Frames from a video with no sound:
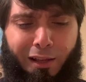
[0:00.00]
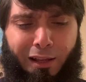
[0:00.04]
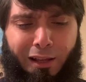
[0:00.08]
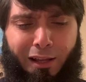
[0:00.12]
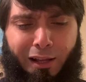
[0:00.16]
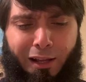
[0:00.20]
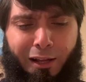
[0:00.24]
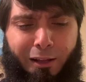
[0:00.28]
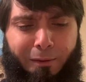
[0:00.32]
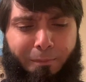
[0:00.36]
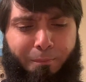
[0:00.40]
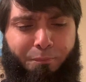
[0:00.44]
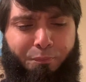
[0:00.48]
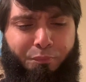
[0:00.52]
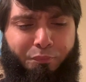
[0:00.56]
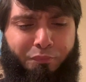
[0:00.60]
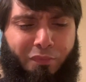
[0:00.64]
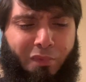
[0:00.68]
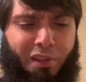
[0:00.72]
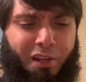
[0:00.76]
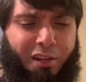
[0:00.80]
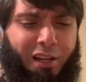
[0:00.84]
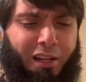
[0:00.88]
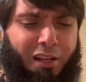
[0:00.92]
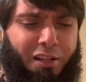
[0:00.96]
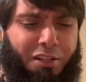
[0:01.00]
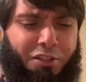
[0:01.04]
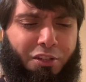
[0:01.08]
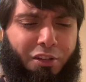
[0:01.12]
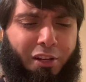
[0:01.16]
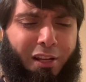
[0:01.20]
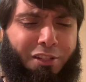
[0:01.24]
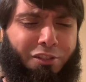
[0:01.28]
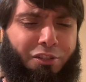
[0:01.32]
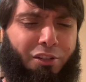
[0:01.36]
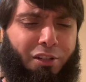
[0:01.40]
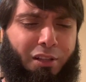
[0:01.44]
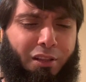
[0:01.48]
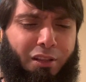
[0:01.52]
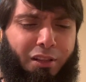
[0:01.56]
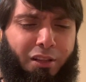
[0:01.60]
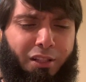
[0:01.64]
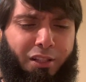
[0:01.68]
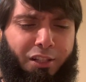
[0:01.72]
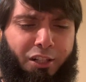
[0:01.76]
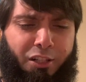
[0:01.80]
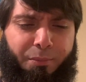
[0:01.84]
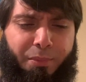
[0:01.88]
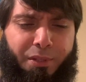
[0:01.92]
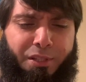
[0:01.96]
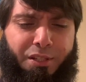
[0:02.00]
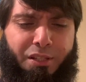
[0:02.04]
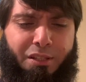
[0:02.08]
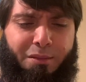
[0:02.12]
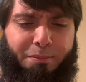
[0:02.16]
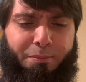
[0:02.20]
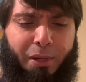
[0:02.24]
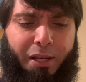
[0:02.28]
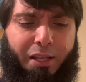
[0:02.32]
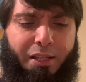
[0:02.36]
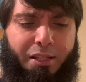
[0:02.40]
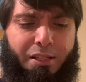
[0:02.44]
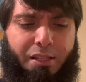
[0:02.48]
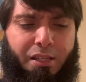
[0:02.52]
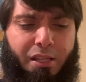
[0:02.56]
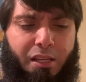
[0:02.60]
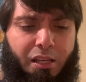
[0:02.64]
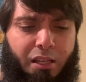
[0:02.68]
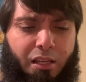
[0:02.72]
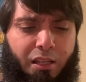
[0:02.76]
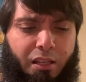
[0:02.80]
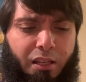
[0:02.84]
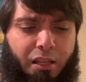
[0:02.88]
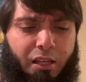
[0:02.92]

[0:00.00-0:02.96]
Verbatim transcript: The nuggets are actually a little bit spicy.